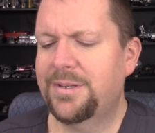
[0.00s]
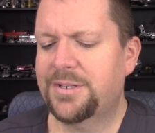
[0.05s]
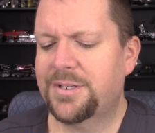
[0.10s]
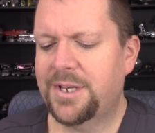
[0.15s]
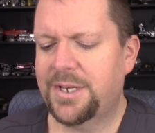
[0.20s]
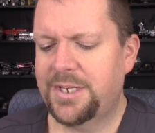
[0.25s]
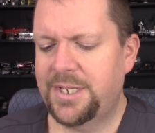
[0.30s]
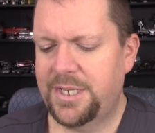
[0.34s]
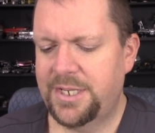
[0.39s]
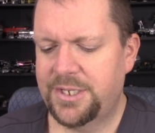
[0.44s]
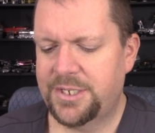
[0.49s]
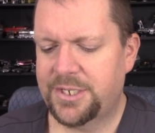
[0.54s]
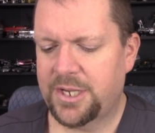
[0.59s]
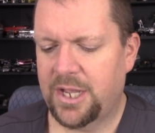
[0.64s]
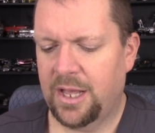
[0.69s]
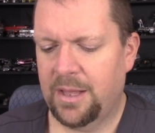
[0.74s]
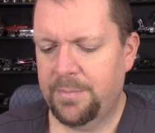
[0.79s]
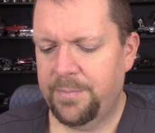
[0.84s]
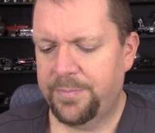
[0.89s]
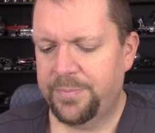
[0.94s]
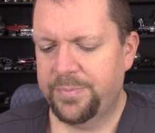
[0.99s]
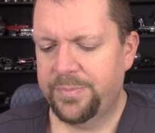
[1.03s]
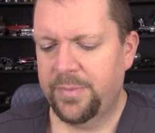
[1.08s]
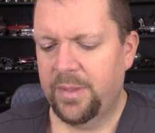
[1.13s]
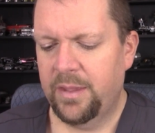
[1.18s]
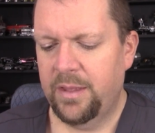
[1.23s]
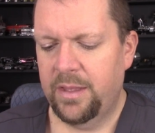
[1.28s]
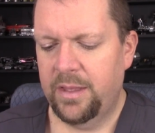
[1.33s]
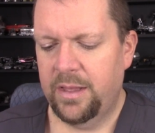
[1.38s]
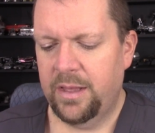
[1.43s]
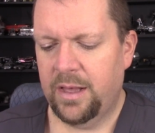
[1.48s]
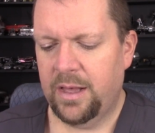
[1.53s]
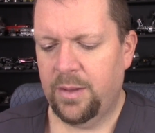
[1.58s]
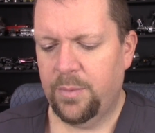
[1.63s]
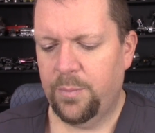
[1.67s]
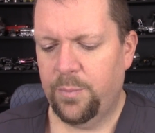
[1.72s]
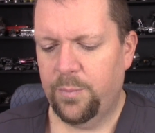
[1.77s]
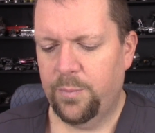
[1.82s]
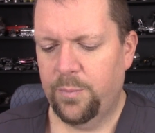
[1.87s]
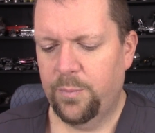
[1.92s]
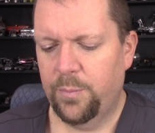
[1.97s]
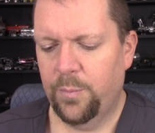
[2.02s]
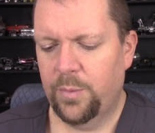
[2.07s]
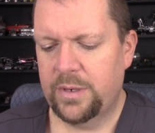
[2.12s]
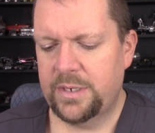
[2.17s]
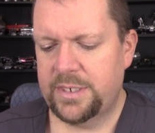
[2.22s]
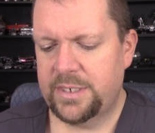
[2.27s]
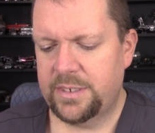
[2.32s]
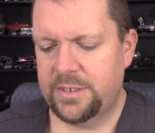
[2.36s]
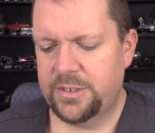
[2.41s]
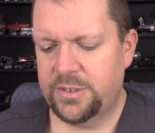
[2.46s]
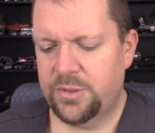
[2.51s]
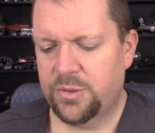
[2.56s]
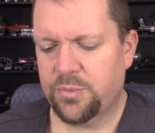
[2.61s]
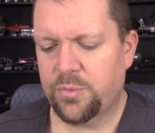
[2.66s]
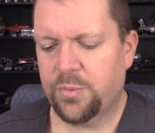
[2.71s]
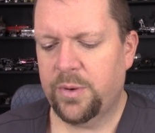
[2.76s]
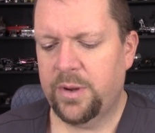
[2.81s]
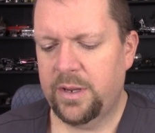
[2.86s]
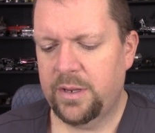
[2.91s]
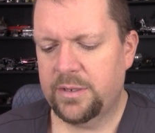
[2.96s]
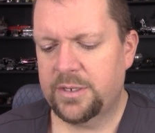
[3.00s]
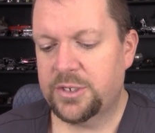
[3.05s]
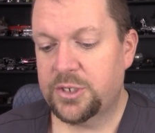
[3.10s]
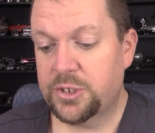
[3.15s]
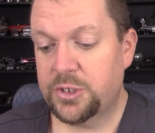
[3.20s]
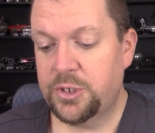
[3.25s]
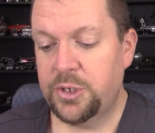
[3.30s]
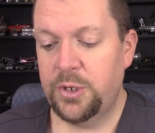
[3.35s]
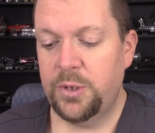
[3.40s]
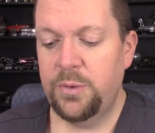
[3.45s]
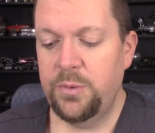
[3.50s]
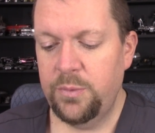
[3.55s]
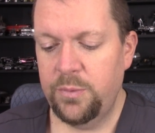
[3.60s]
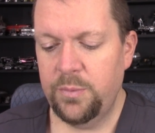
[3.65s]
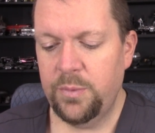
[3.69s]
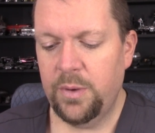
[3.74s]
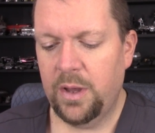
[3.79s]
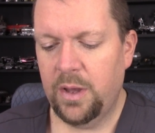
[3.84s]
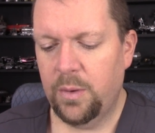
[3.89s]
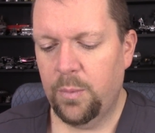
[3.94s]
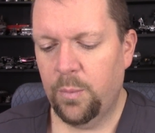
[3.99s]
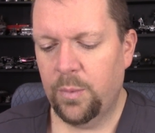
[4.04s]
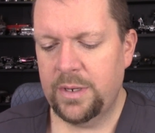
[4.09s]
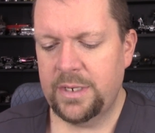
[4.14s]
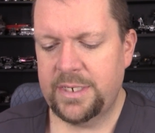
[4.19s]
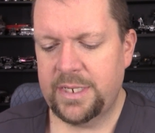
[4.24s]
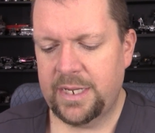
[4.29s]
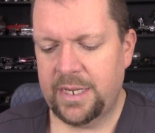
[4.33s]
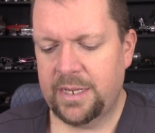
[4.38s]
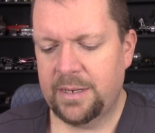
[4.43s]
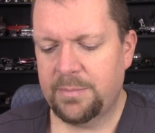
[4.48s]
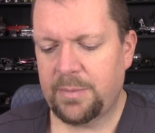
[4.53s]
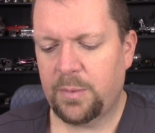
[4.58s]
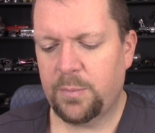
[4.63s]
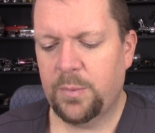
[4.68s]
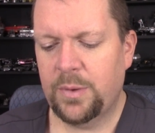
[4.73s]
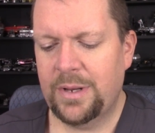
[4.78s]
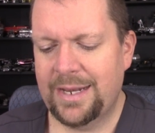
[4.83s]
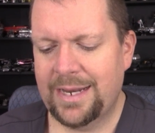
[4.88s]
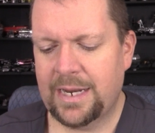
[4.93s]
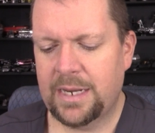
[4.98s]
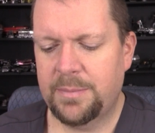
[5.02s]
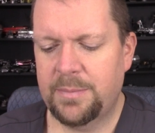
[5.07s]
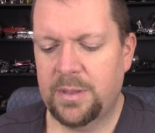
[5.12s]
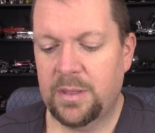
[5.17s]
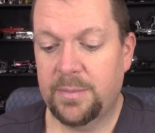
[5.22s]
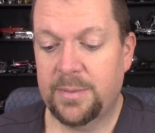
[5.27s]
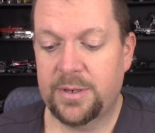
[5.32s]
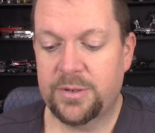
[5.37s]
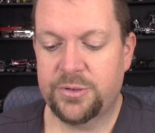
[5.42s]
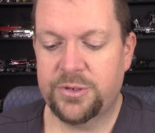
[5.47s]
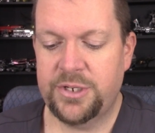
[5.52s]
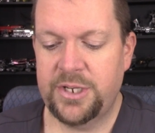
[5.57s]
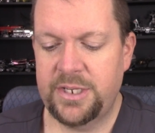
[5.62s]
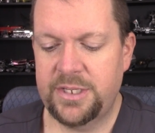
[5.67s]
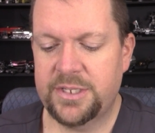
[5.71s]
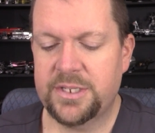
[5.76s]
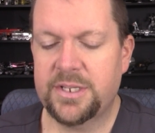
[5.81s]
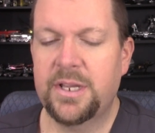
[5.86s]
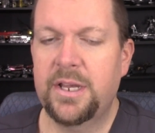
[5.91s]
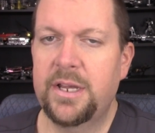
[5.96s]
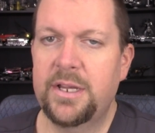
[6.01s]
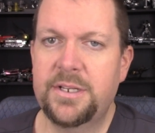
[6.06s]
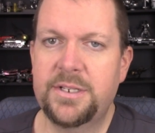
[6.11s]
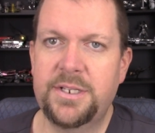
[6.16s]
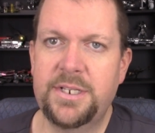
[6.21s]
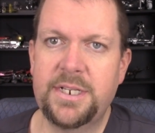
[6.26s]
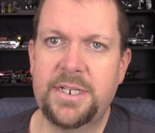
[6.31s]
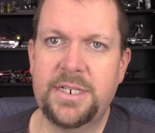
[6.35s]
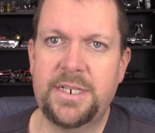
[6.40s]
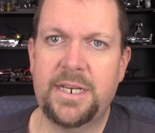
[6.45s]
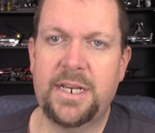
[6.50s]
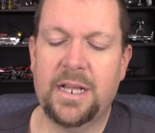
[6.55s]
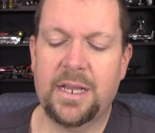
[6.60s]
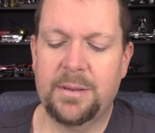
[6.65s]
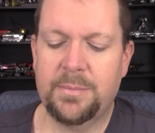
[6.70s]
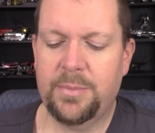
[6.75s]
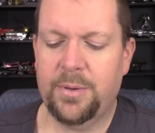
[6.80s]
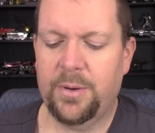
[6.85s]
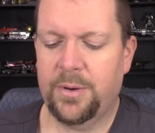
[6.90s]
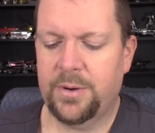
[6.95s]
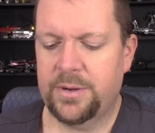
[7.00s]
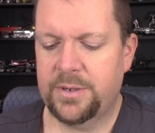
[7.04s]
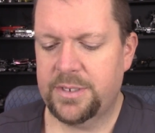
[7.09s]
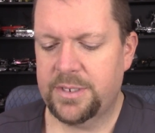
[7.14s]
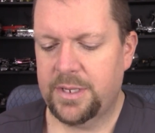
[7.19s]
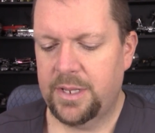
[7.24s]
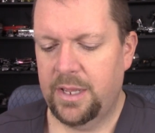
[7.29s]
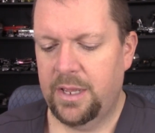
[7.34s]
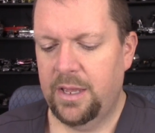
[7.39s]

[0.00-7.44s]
just a tea shop. Uh, one, three, it's two one ten by one ninety millimeter sheets, sixty-nine parts,